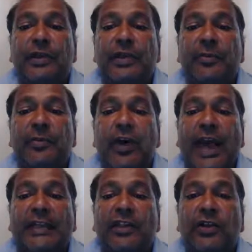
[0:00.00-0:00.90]
the
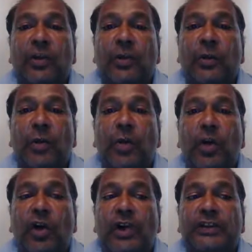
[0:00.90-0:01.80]
practical
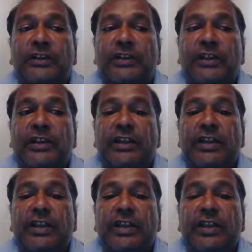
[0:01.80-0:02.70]
rewards.
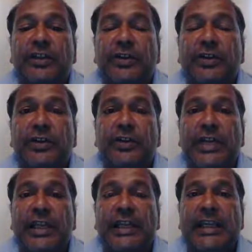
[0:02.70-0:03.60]
You
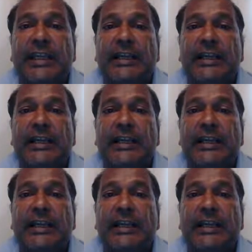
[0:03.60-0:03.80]
need